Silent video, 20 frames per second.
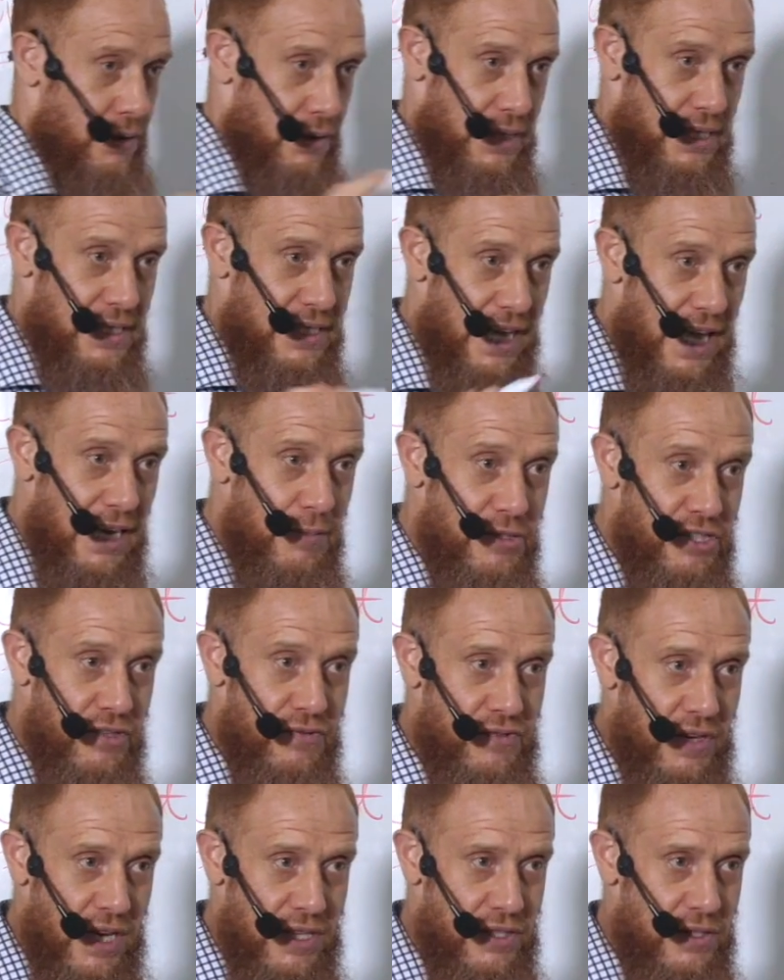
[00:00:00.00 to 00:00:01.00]
this is the element
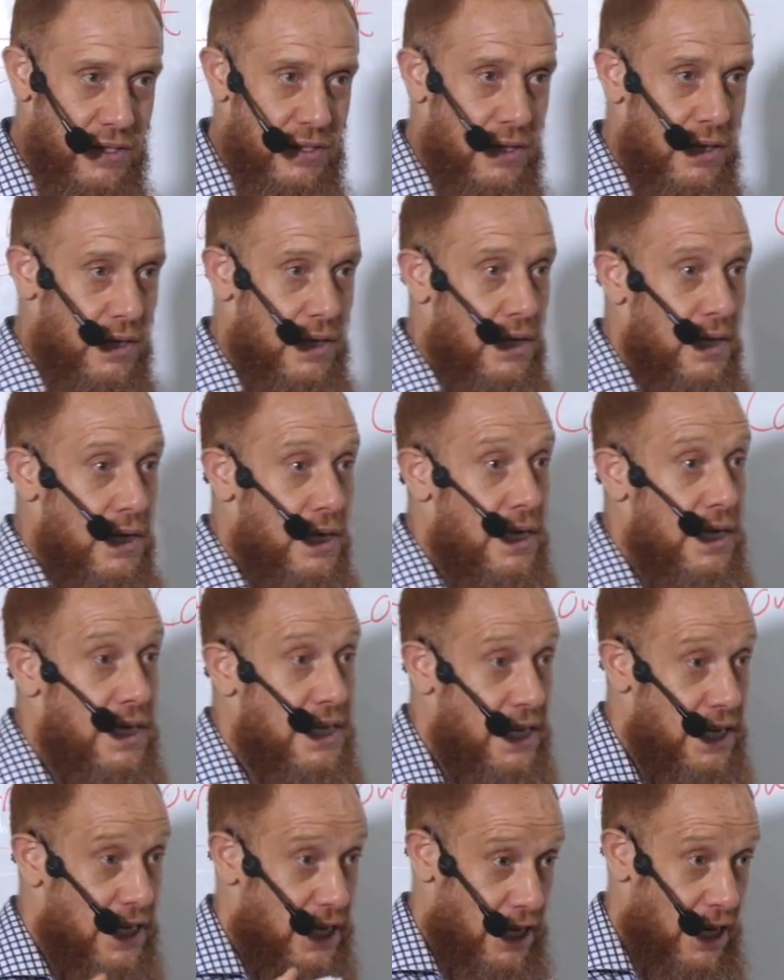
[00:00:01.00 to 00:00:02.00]
of trust
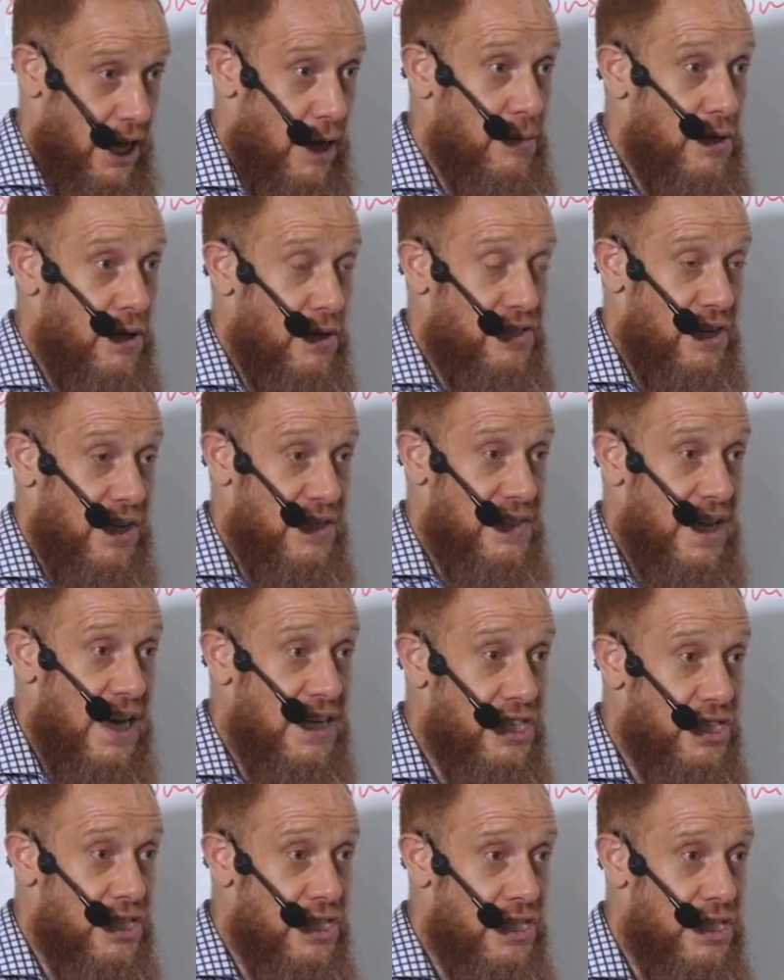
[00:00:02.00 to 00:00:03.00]
in economical
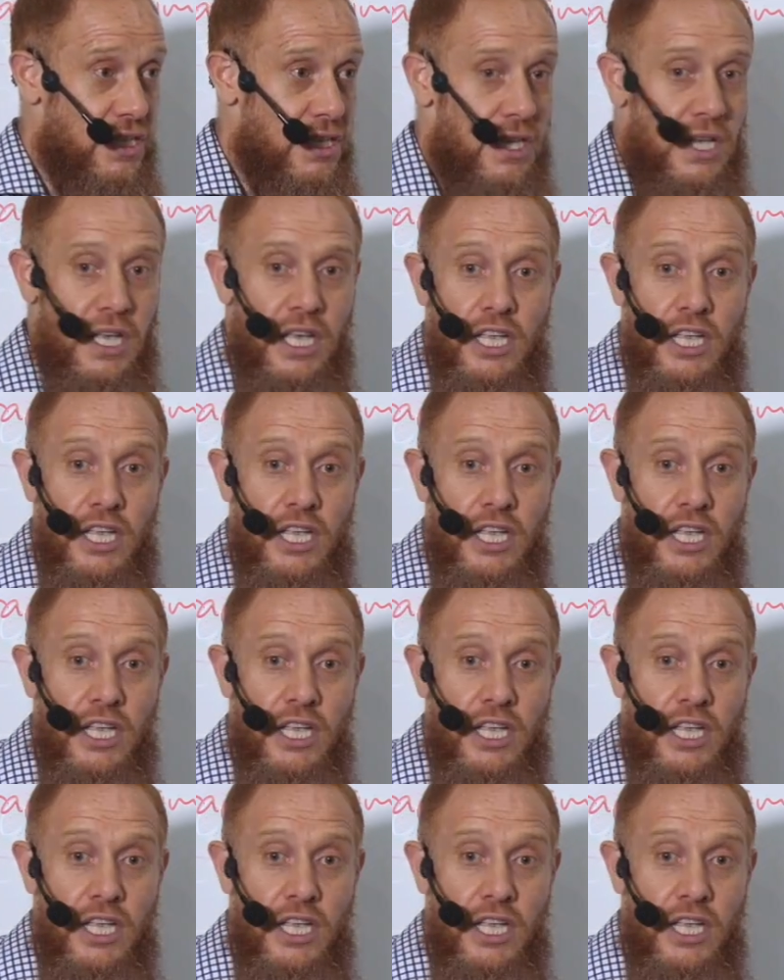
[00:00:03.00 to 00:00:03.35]
transactions,